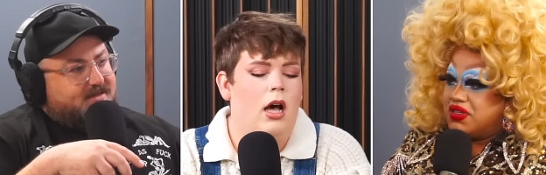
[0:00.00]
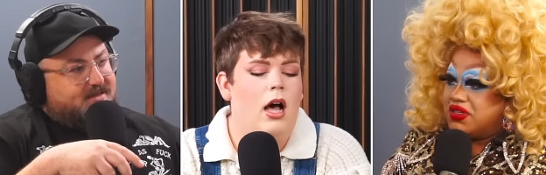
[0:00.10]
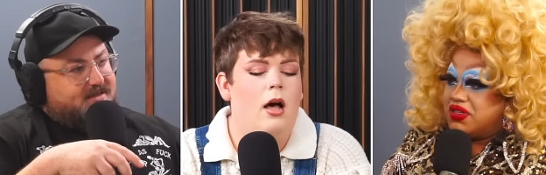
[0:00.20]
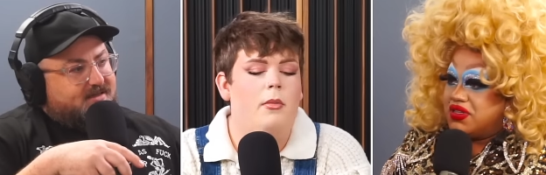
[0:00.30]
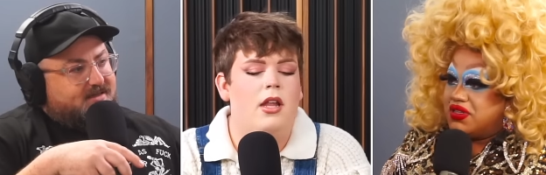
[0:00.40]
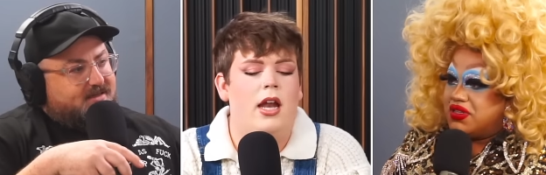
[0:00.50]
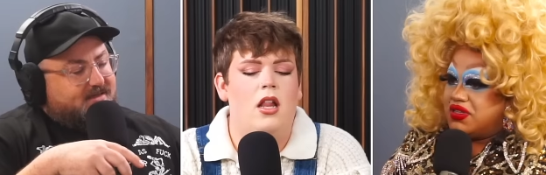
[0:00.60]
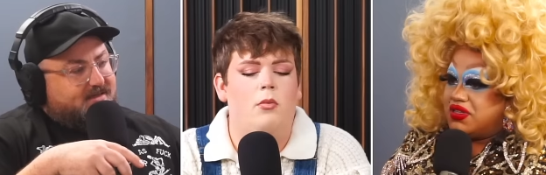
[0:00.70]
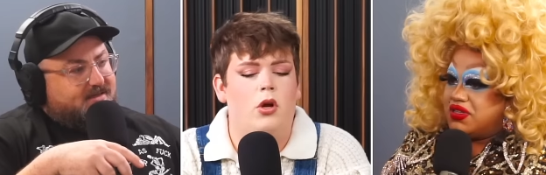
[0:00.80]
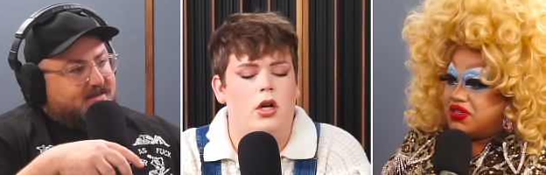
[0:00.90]
Speaker 1: Um, and I ended
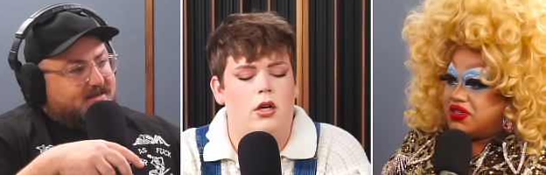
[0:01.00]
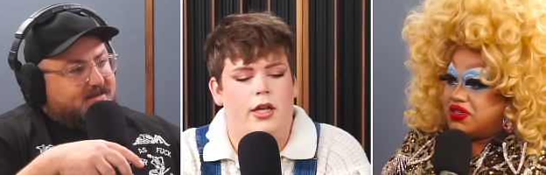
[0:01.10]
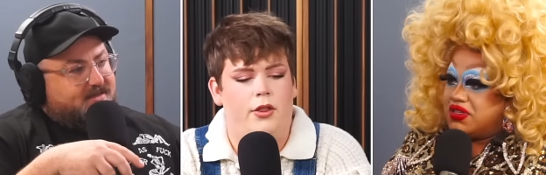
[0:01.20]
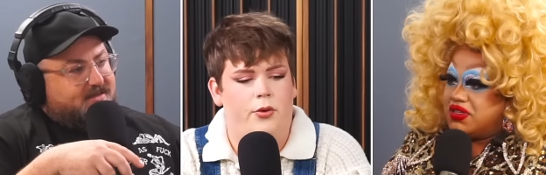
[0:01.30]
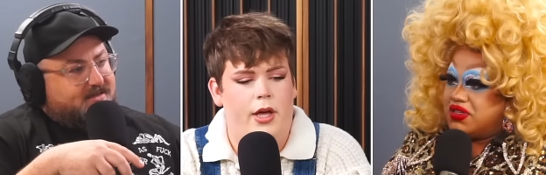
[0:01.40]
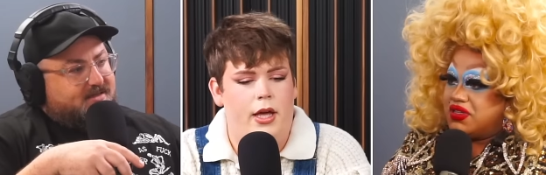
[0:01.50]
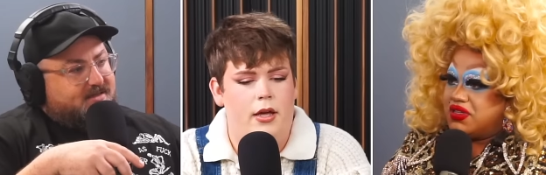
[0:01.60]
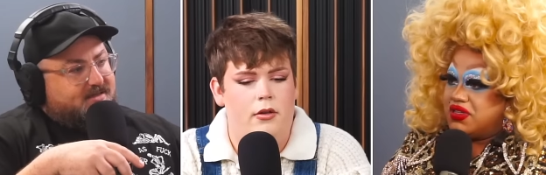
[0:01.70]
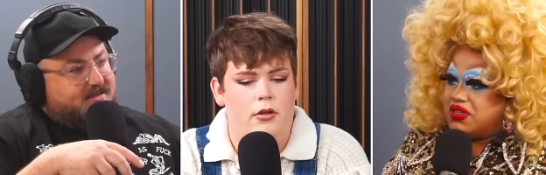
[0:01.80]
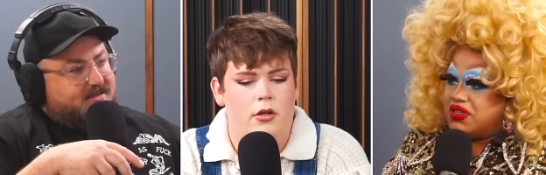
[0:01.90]
up working on like
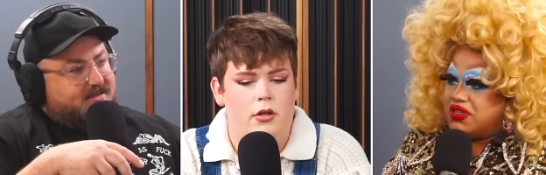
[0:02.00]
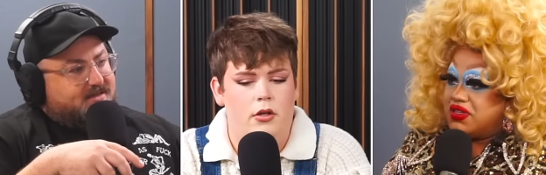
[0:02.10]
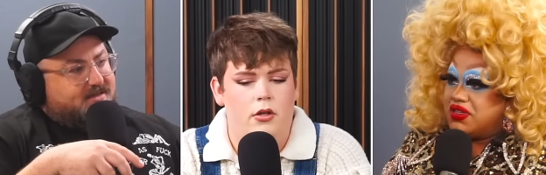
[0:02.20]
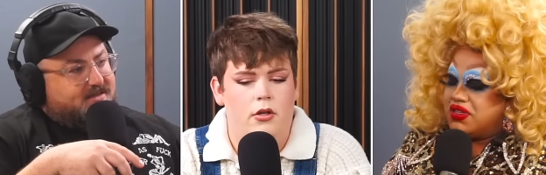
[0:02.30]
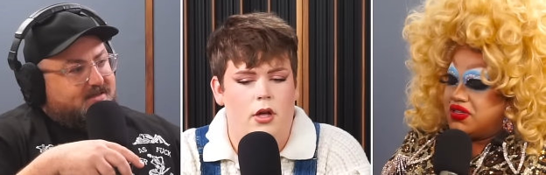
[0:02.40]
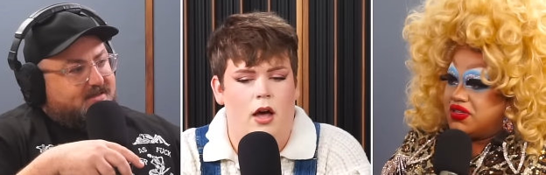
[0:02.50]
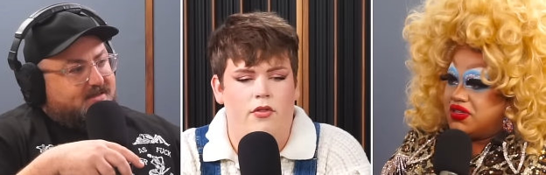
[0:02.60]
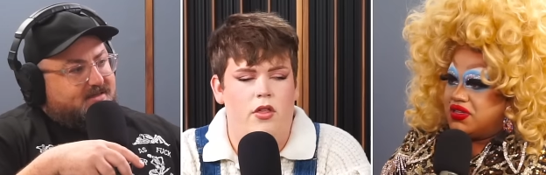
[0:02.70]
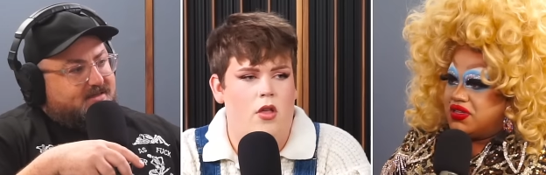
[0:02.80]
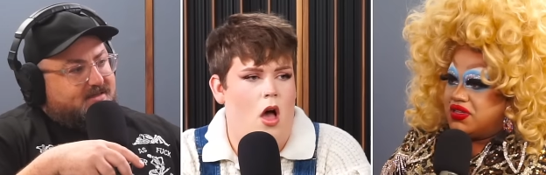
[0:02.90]
three of
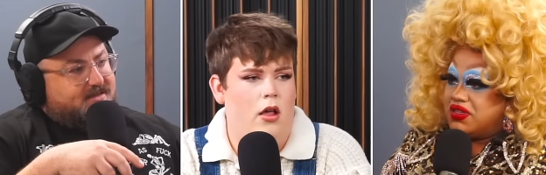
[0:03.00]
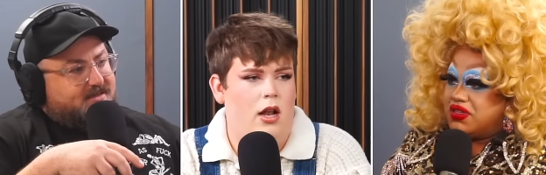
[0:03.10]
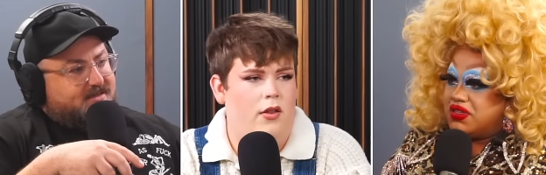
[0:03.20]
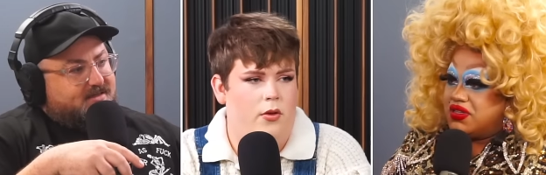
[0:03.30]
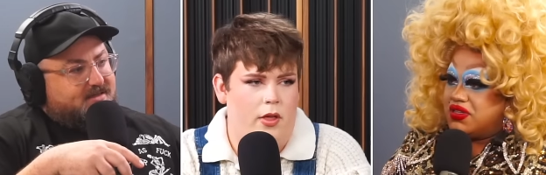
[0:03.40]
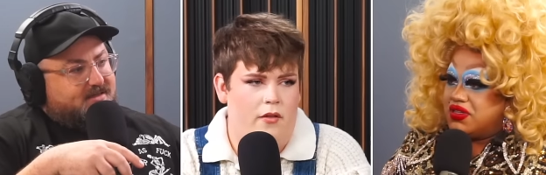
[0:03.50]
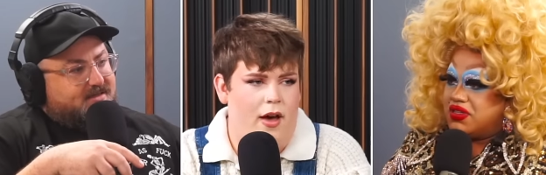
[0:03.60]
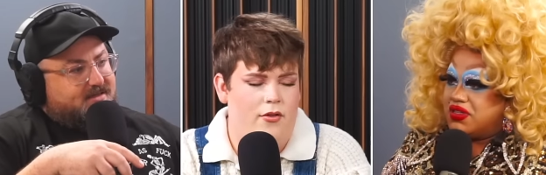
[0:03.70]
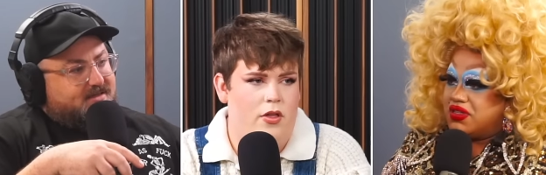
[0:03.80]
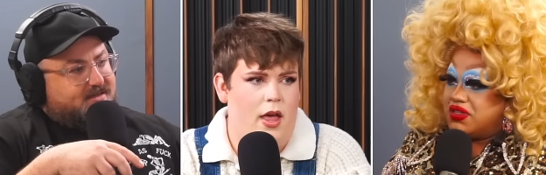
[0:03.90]
the songs, and I think there was like
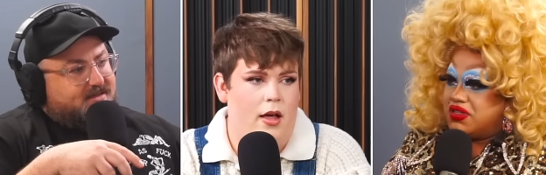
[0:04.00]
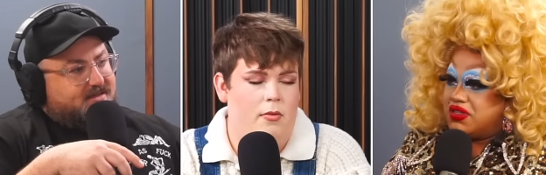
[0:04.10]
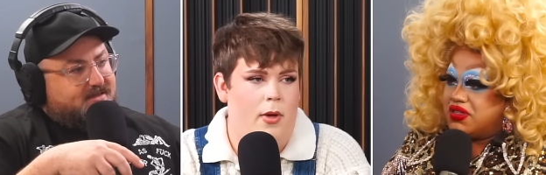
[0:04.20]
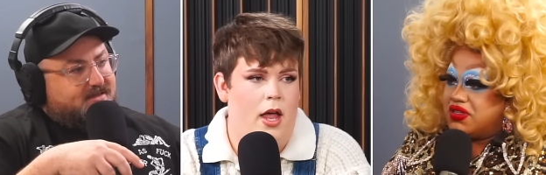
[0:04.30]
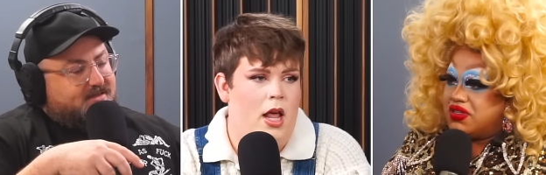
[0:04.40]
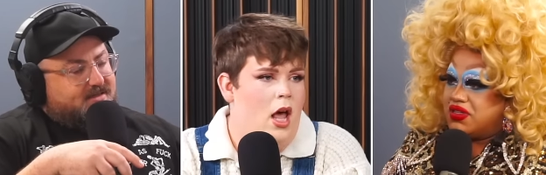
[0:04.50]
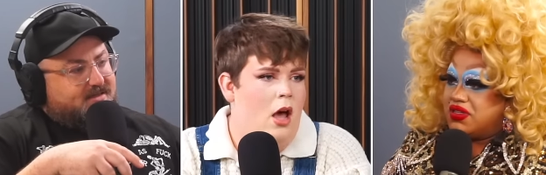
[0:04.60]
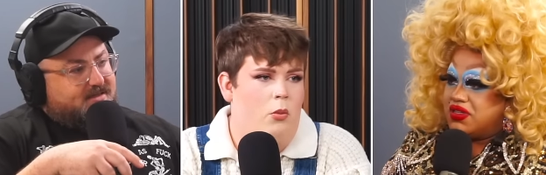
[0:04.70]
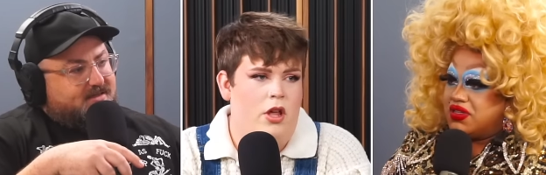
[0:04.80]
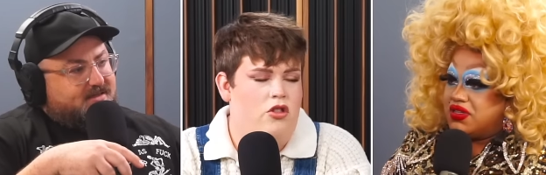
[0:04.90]
five or six. But
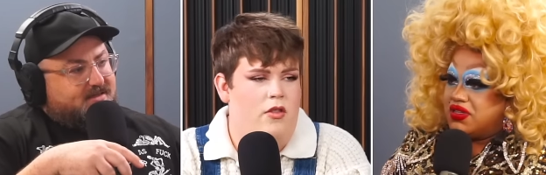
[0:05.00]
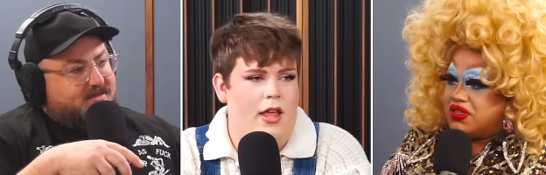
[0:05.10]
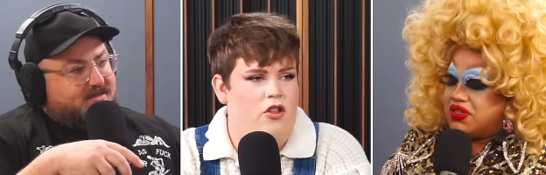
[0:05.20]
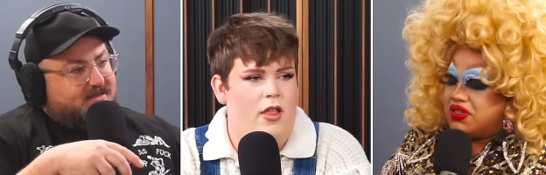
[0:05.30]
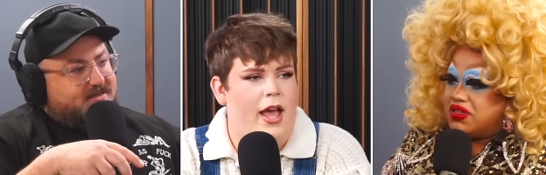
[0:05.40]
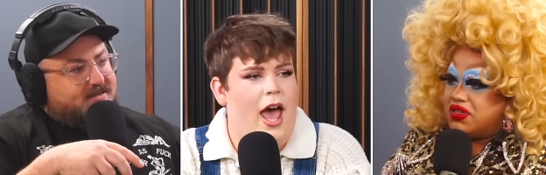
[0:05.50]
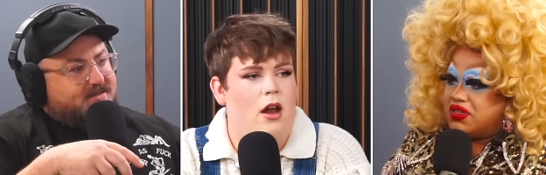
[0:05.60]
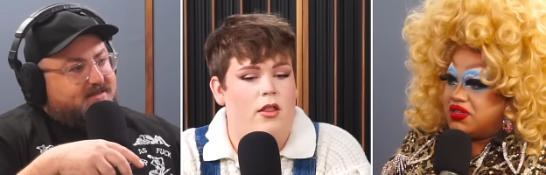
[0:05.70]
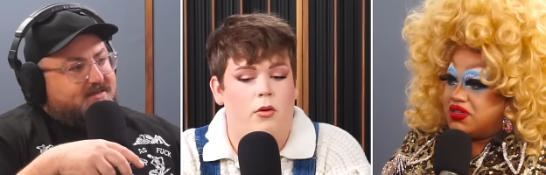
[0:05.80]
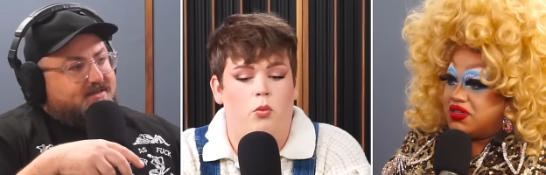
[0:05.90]
we they just like had
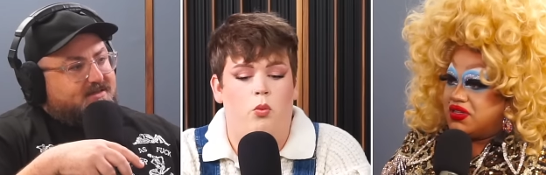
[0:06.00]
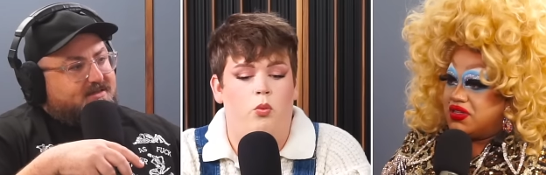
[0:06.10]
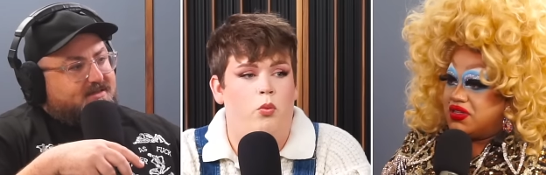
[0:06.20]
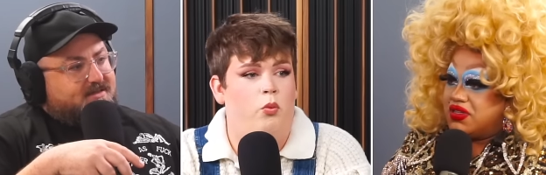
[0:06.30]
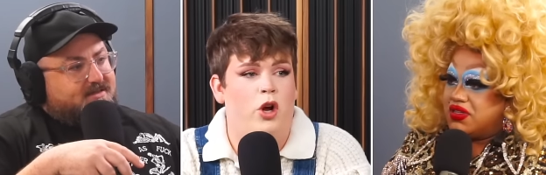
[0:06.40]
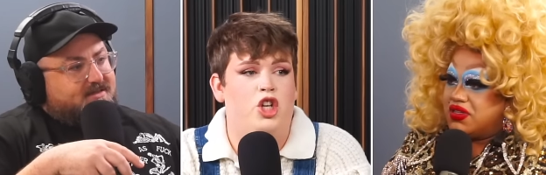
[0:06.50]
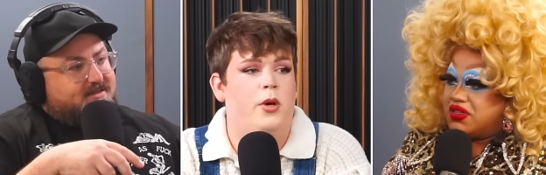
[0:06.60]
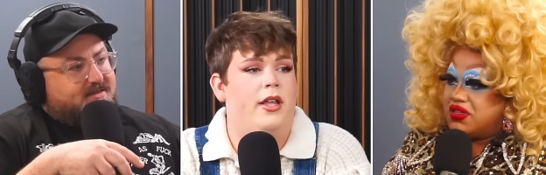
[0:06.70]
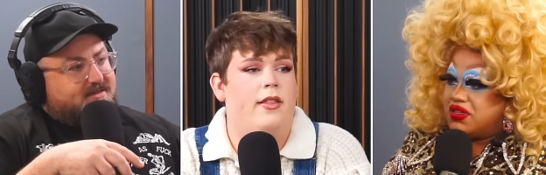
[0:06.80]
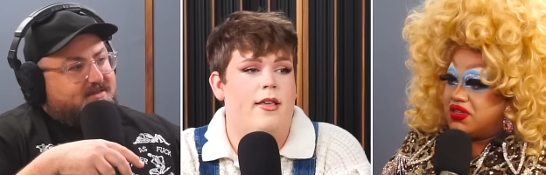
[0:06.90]
to like, "We're
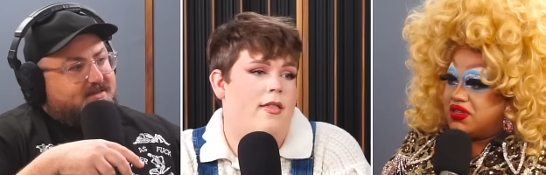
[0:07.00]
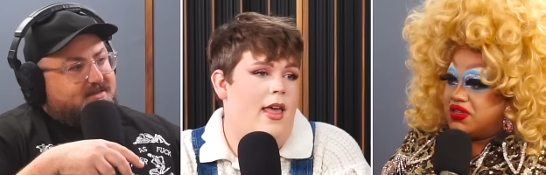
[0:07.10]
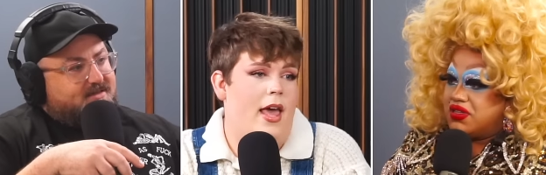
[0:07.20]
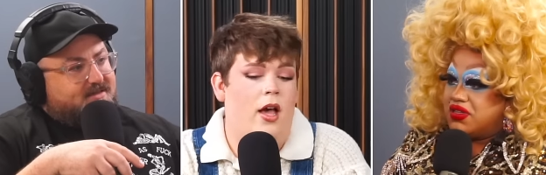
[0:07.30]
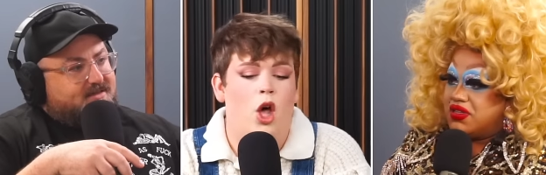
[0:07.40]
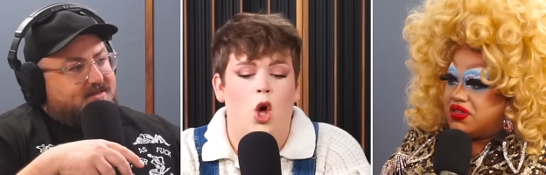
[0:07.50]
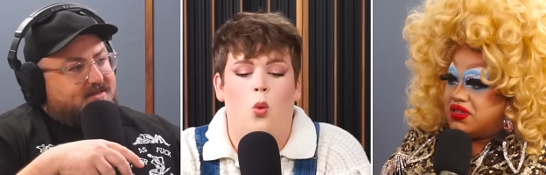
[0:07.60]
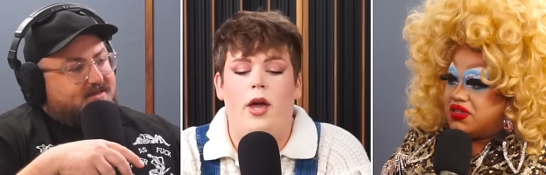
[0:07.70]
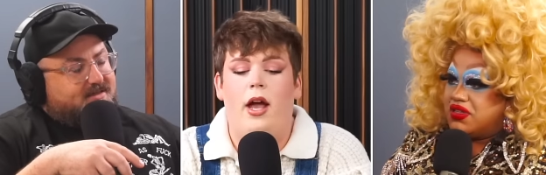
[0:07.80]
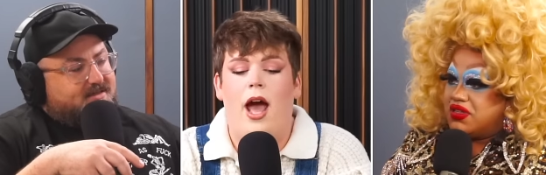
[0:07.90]
doing this thing.
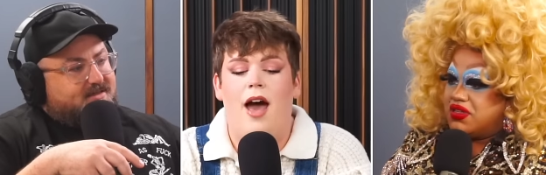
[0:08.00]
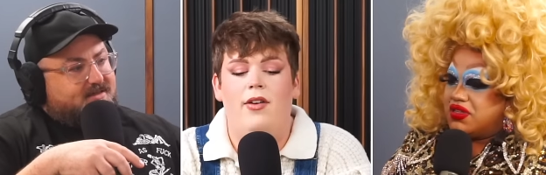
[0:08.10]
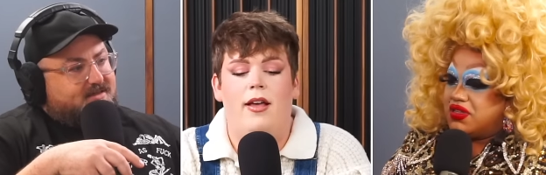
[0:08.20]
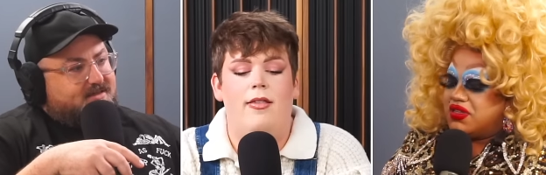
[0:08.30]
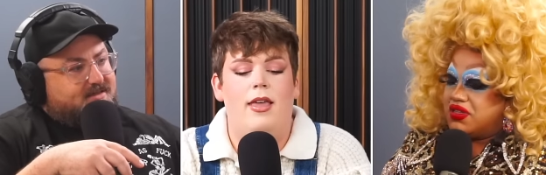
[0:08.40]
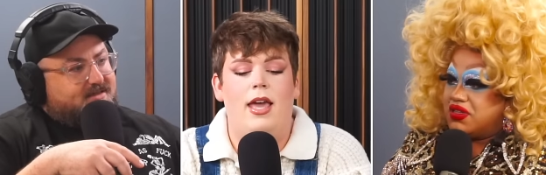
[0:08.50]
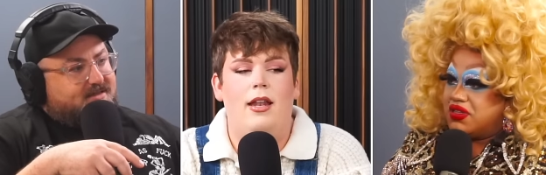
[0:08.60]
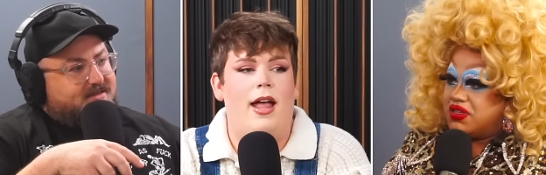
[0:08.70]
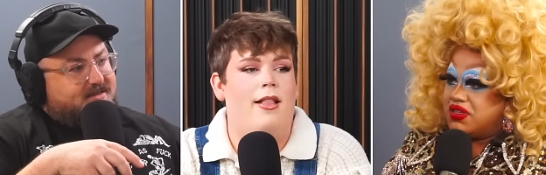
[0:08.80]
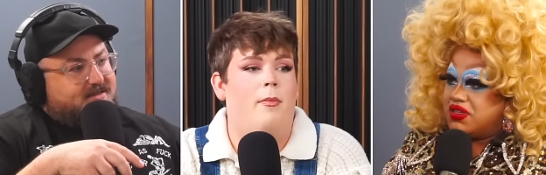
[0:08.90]
We are having a scene
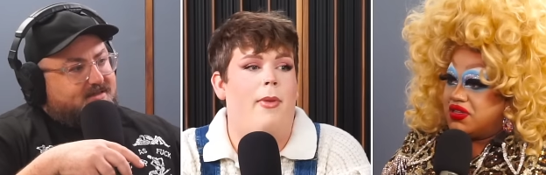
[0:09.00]
that's